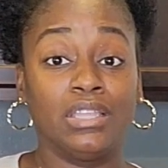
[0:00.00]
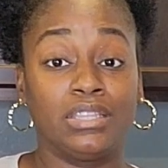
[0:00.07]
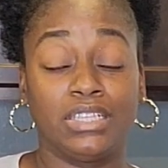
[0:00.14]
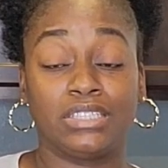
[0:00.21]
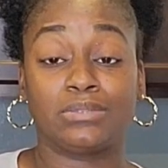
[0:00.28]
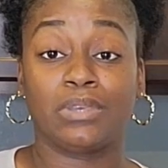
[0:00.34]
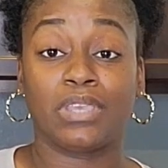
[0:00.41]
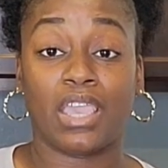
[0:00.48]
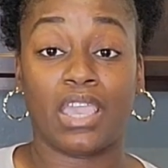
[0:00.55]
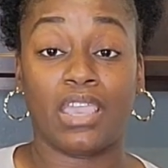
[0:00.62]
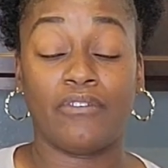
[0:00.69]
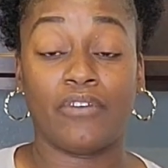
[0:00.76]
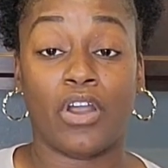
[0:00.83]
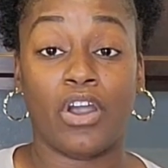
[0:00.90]
this one
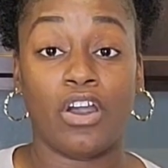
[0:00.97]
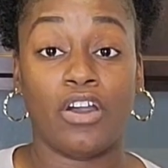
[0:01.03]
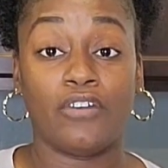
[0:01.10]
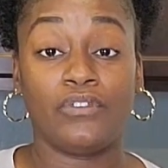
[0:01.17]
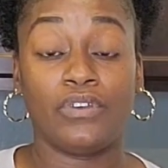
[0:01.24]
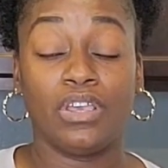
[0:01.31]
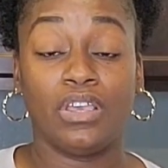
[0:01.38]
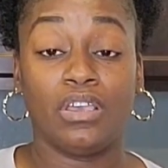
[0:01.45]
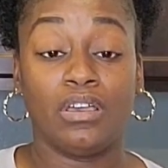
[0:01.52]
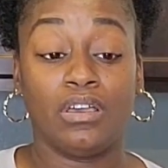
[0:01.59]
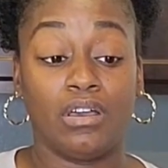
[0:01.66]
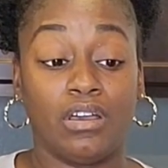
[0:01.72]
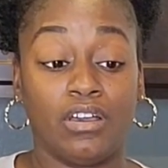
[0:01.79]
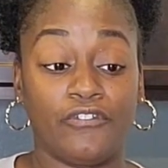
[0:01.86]
gave off
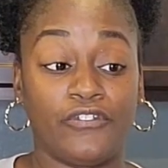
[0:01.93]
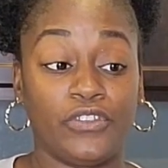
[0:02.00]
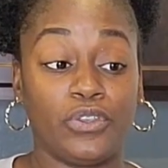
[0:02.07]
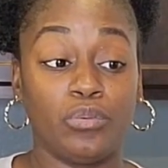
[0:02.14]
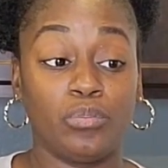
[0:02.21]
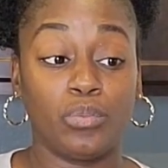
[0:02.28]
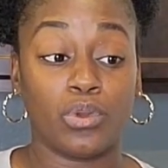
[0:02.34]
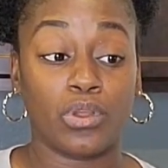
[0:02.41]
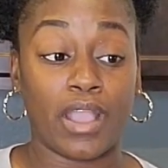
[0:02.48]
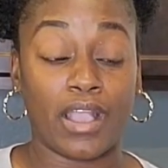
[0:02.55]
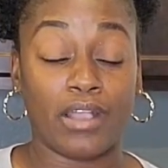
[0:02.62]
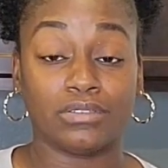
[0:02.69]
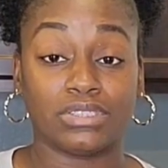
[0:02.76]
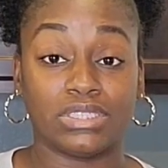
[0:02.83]
a few more
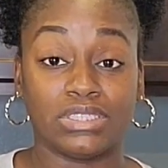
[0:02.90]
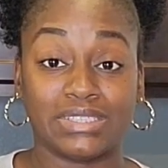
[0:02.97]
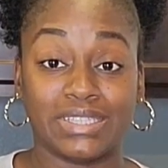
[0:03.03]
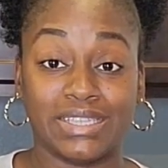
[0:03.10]
ounces